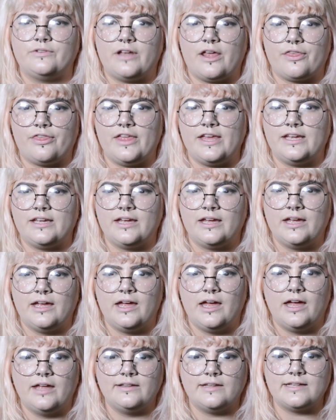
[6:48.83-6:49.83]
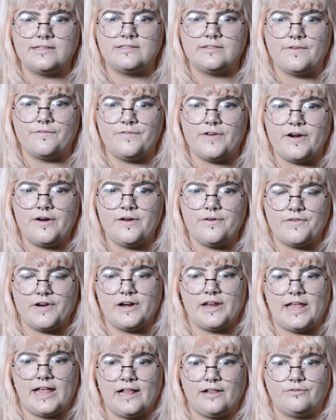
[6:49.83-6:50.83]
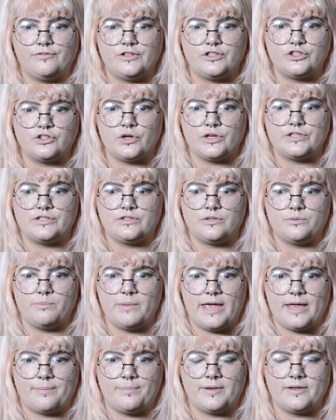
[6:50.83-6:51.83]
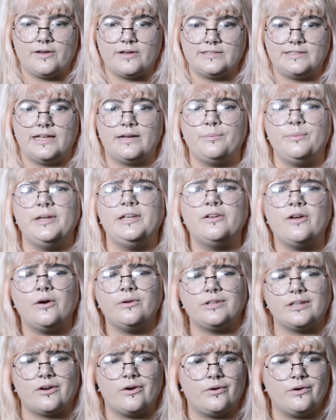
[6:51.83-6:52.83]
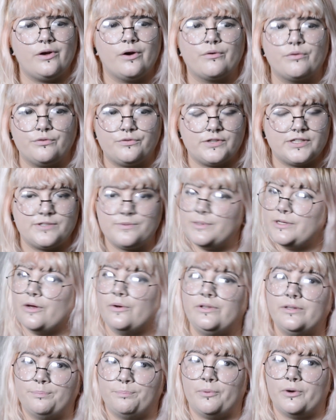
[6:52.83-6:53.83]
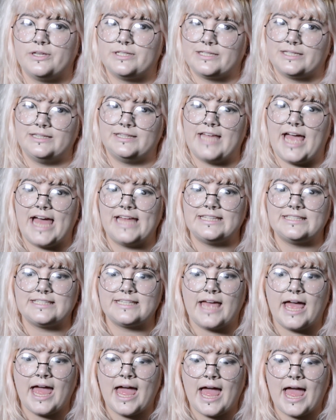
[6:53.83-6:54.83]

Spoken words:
And I think that's a very, very healthy choice to make, because like, we know the choreographies, we know the boys can dance.